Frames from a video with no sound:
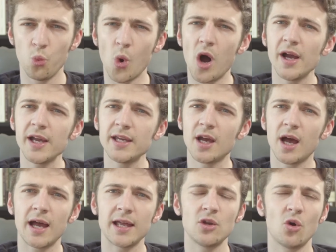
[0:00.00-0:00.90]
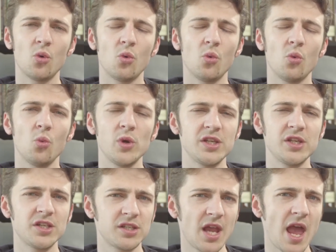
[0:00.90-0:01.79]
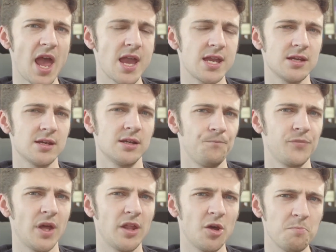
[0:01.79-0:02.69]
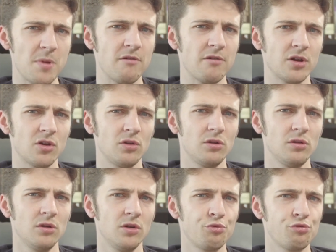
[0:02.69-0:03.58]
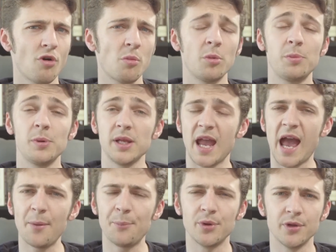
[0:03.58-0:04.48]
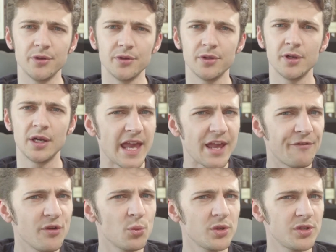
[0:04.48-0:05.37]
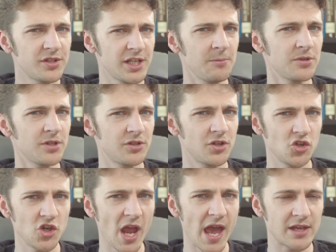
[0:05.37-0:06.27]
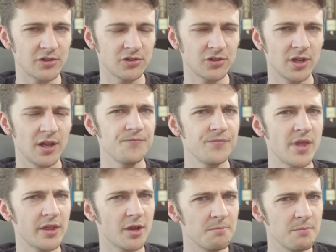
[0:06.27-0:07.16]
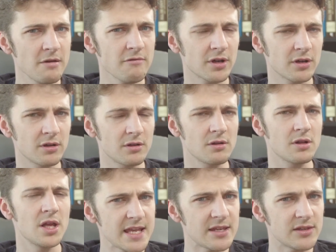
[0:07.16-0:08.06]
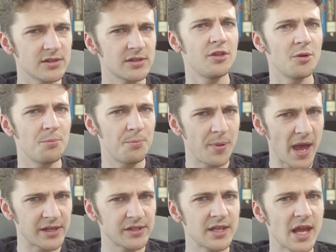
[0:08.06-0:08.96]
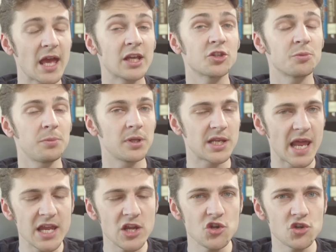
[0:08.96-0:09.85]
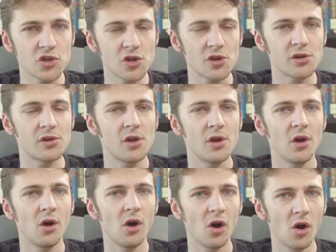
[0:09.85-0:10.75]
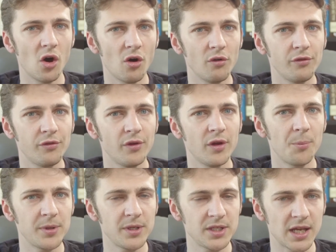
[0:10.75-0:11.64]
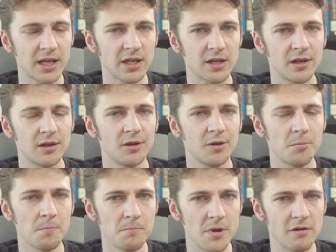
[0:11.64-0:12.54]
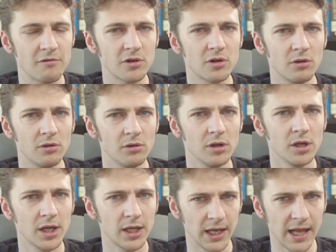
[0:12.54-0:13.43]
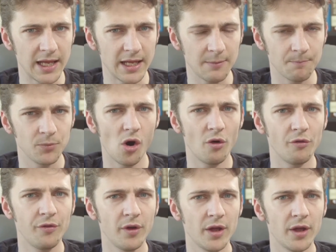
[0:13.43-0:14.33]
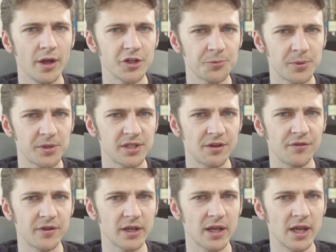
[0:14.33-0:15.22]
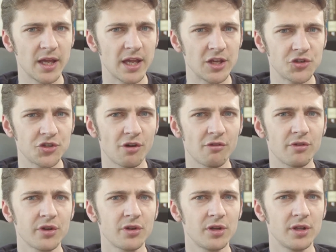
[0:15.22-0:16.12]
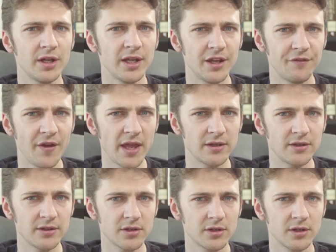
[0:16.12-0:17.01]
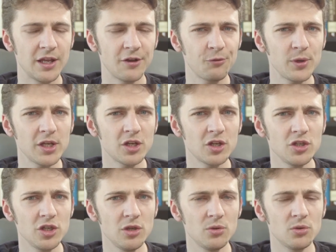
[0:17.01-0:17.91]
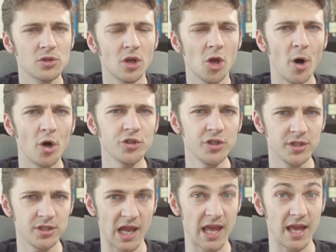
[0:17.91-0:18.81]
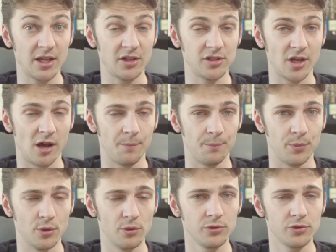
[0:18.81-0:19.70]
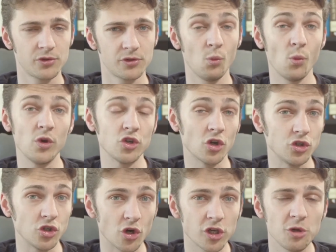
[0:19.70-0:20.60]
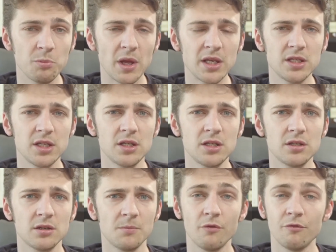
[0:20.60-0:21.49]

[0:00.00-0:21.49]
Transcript: why cannot we say that a miracle probably happened if it would seem to suggest that the miracle is the best explanation of a particular miracle claim, of a specific historical event? If we can use modern day examples, which are documented